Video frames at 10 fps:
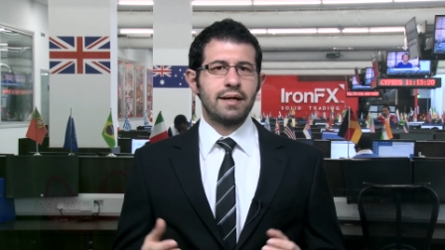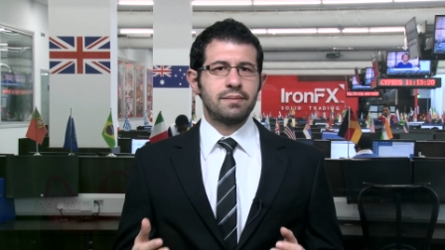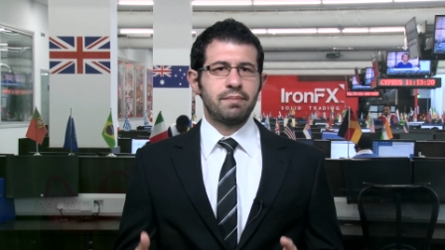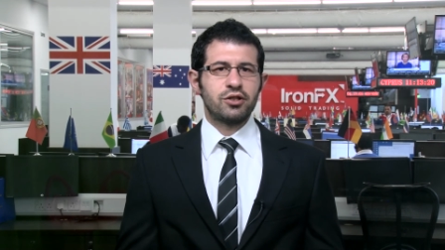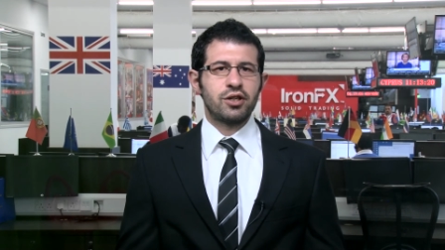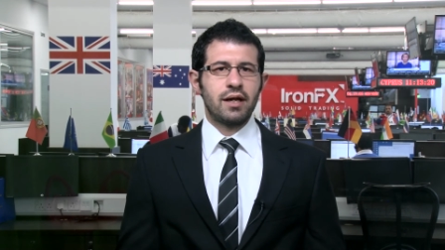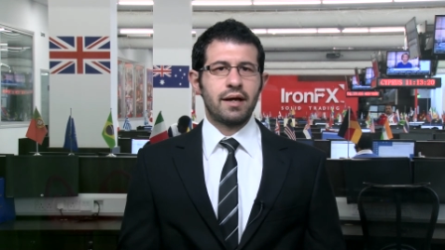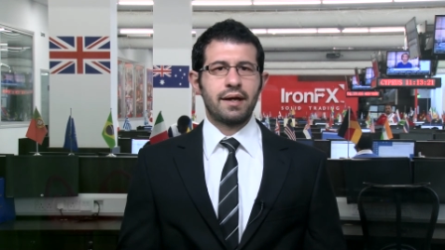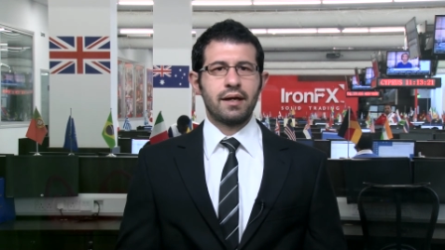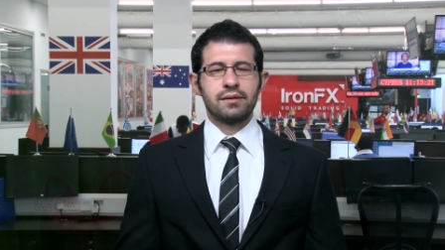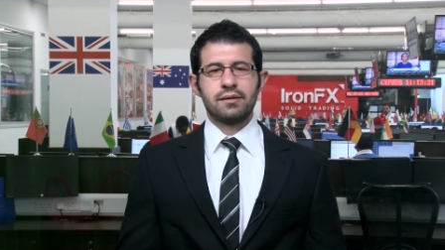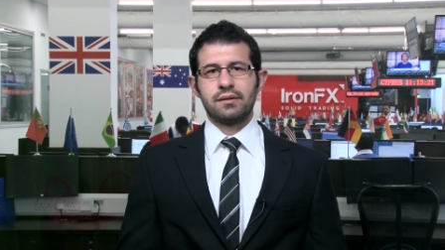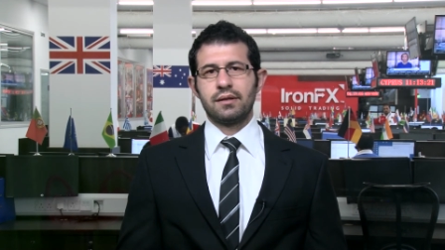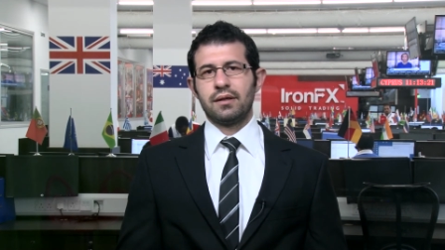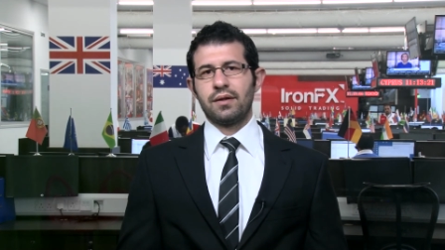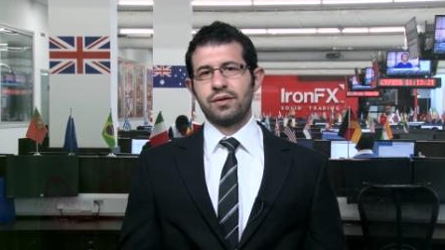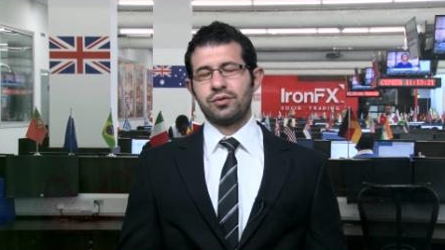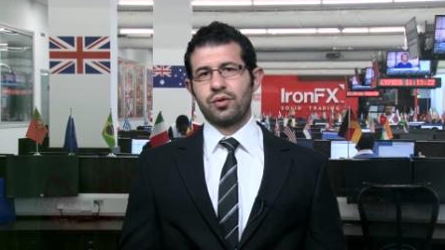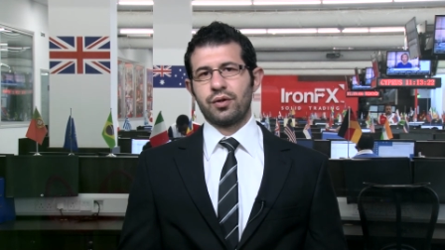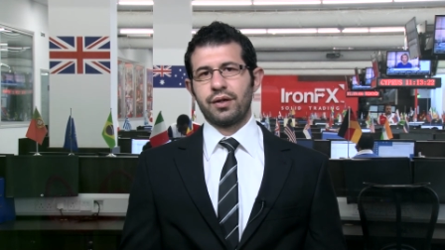especially against uh, the
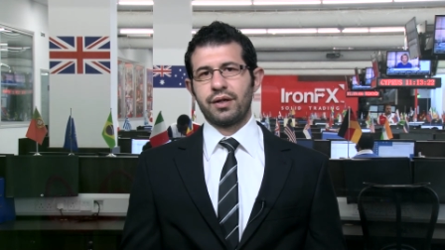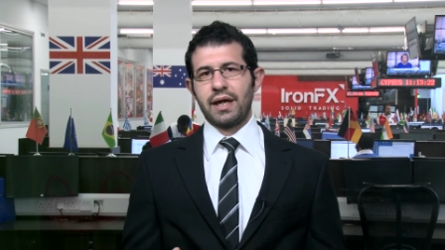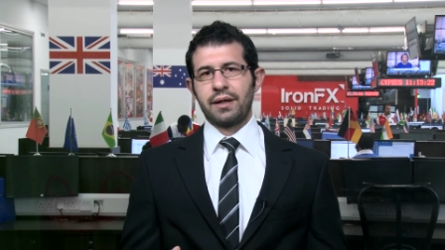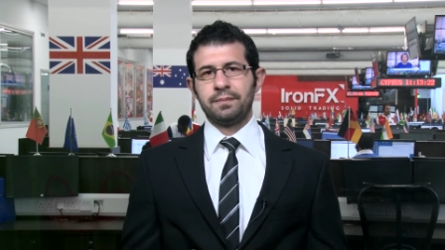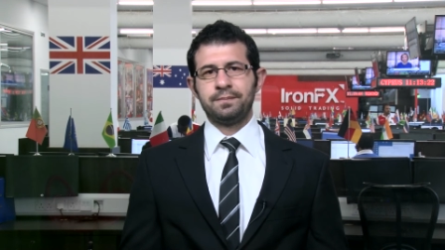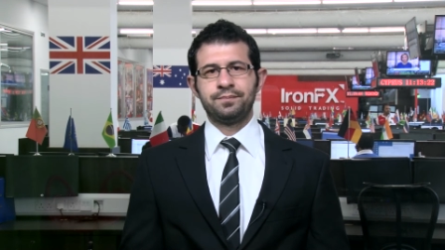stronger yen.